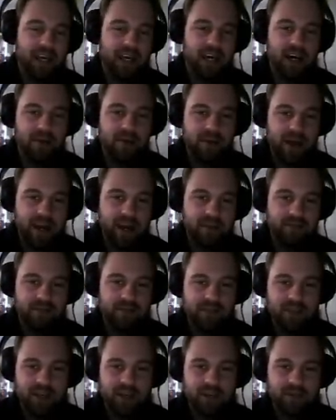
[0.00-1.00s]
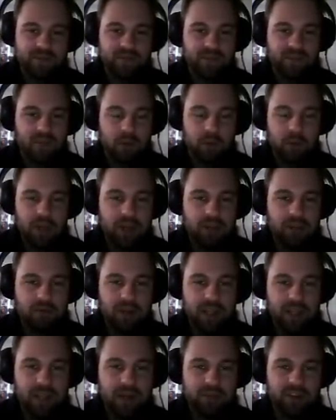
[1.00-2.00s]
combat. You know, the Wii
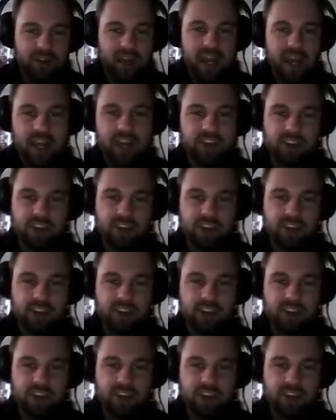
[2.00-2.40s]
really comes in handy.